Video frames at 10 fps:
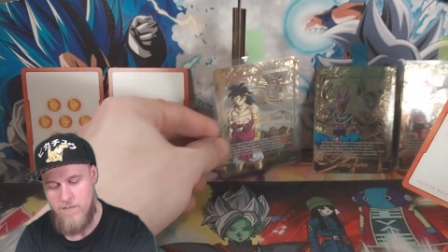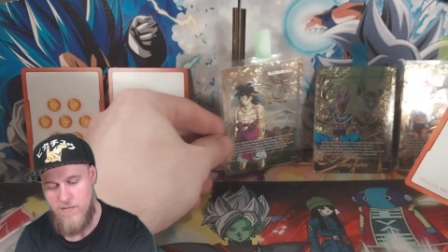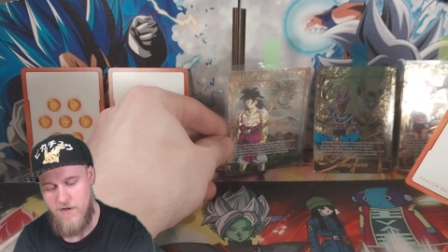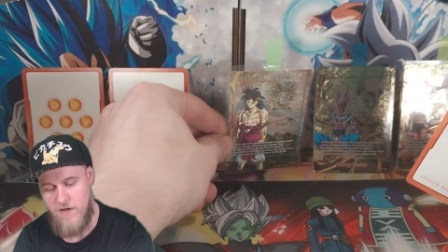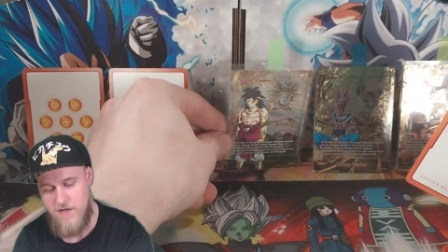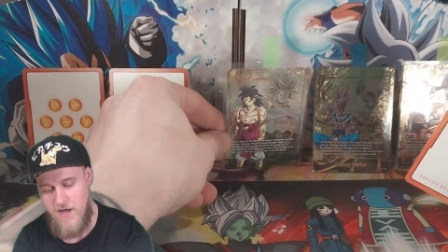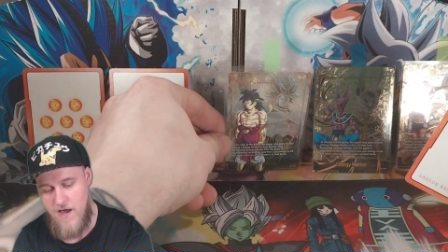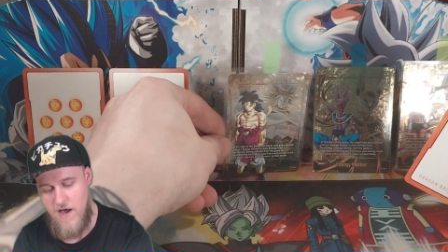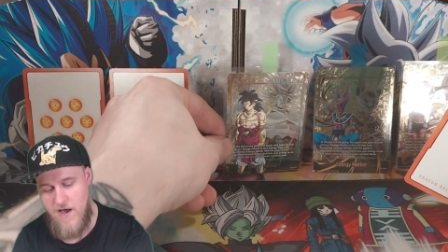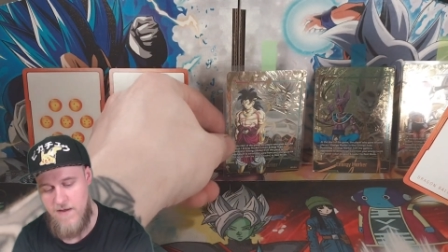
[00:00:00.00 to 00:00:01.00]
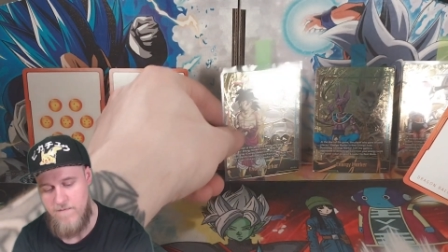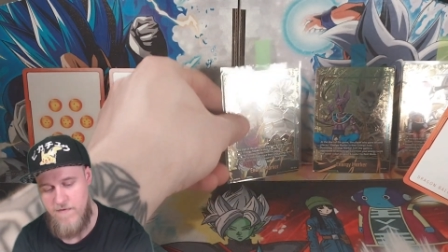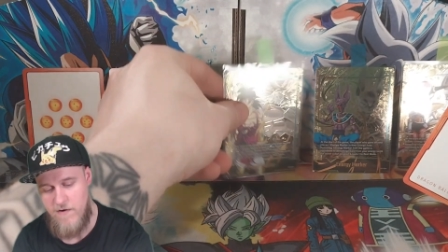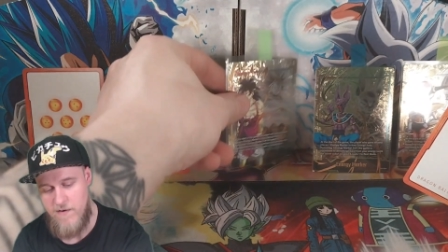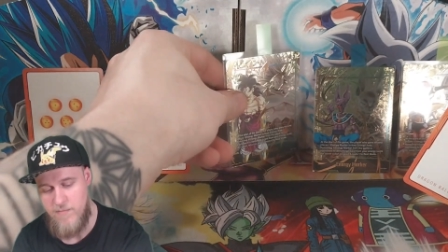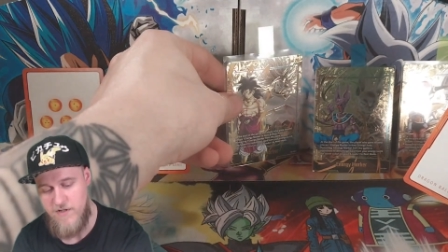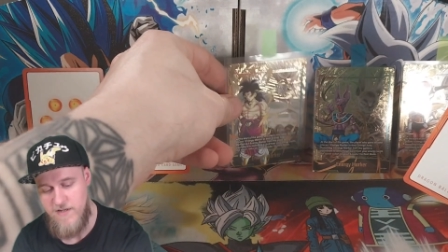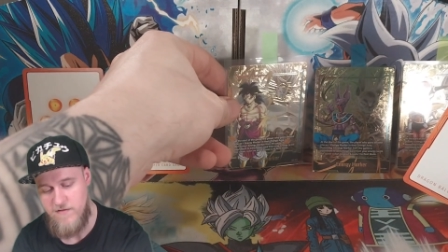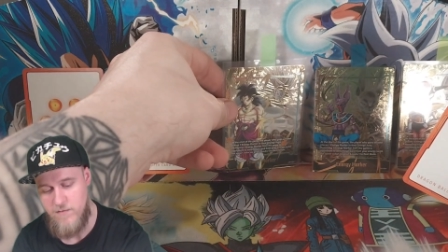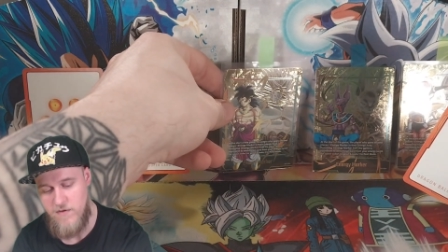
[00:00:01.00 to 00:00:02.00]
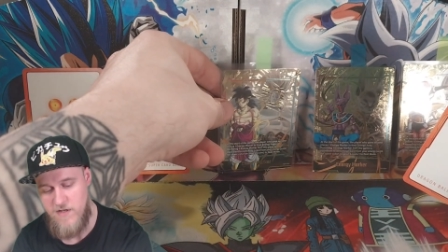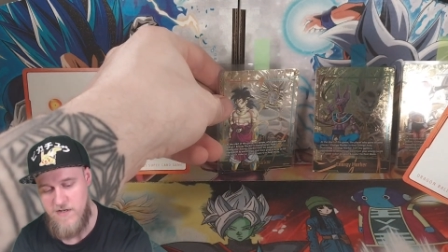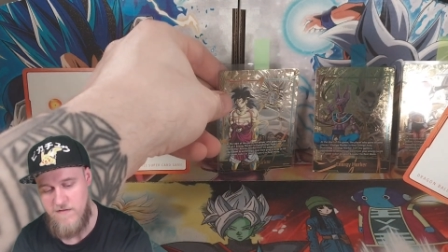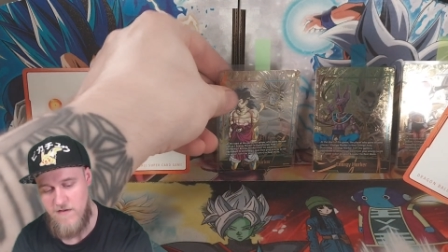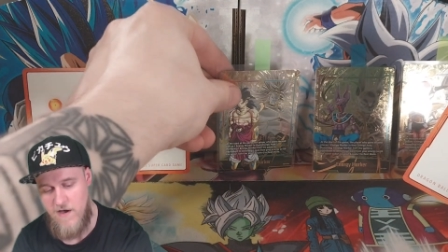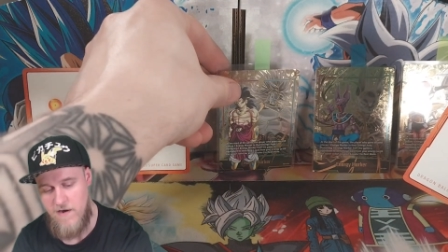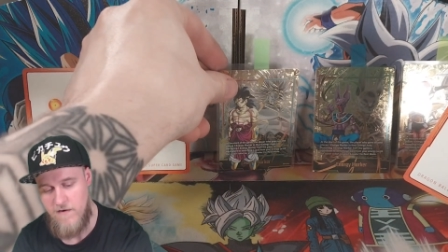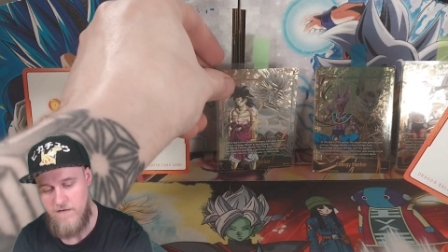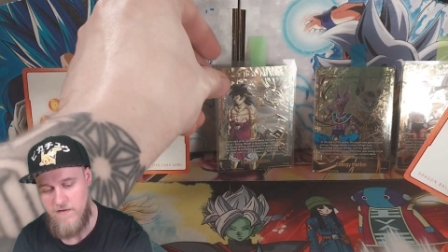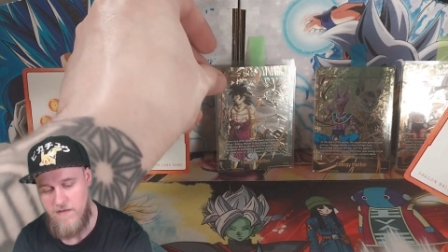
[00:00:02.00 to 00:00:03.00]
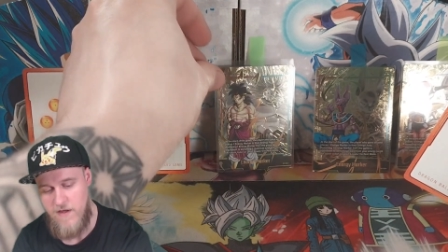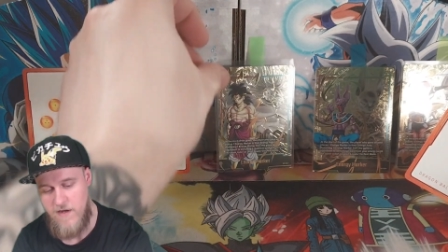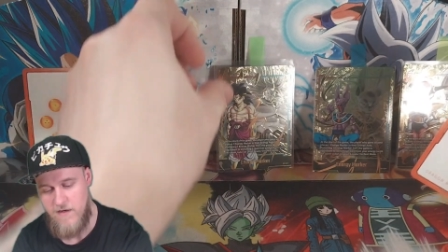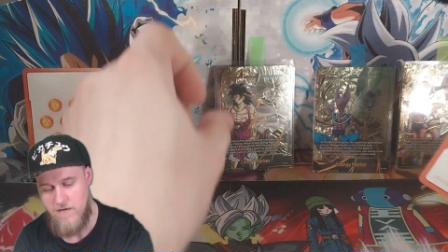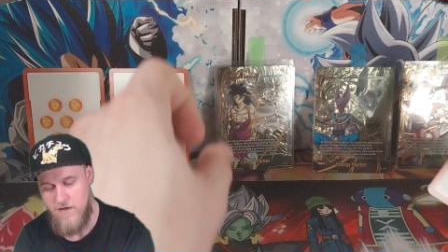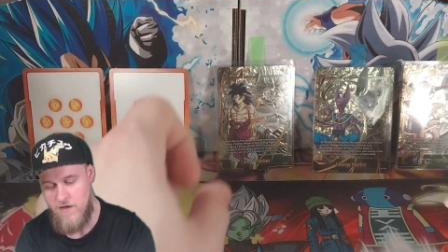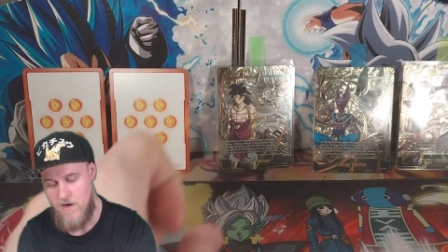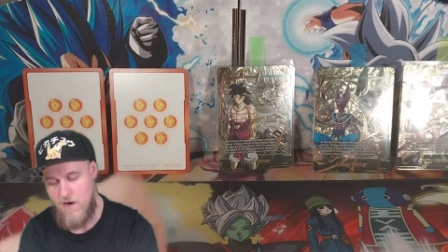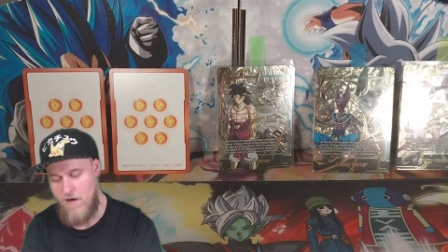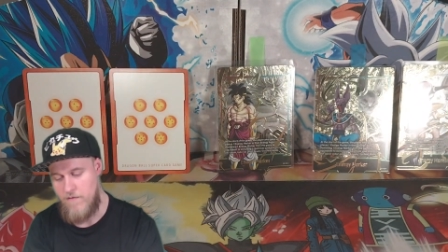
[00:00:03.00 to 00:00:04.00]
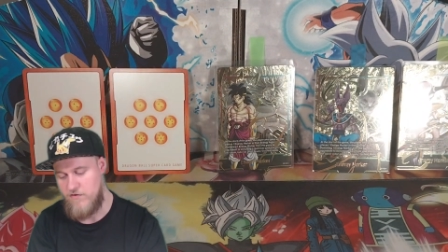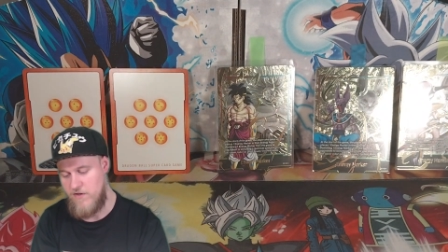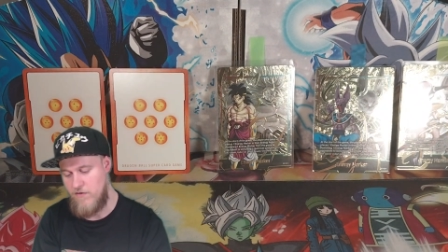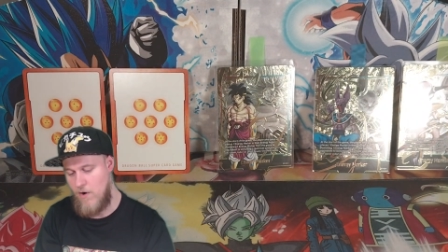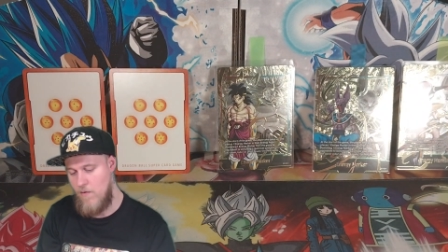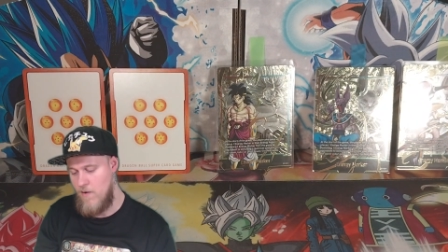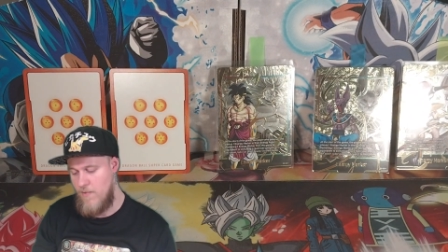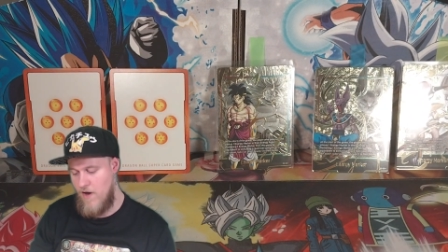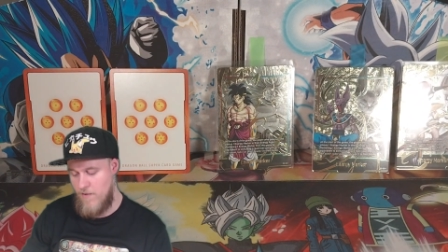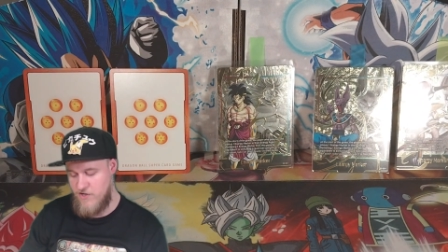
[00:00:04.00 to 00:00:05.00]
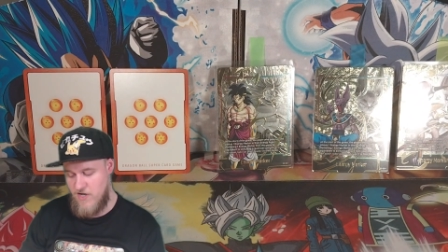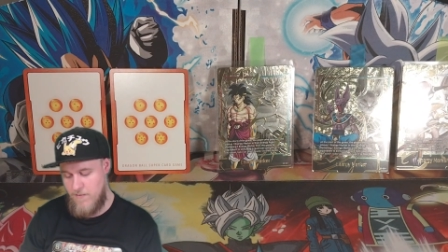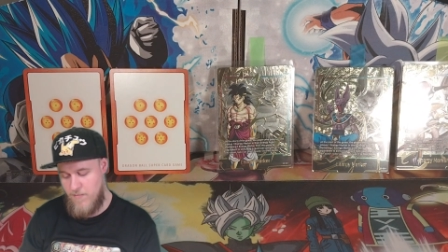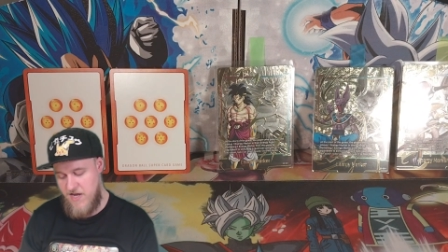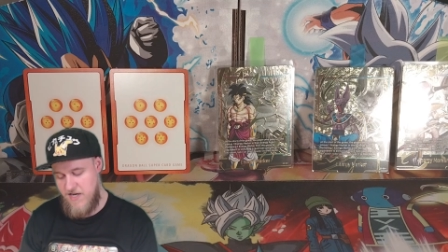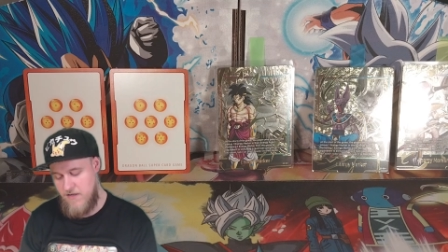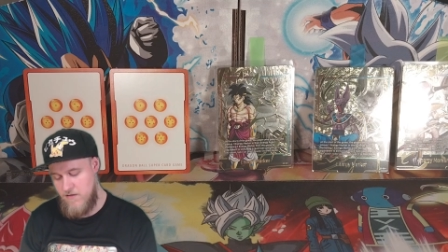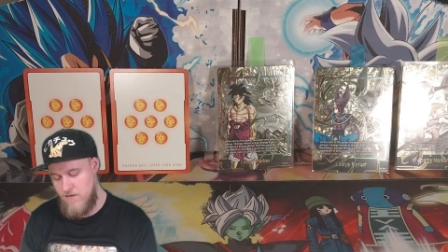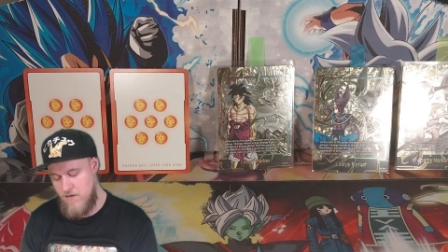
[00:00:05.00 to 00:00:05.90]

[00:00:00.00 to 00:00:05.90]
But yeah, I'm very pleased with these. I honestly think I'll obviously throw up how much I paid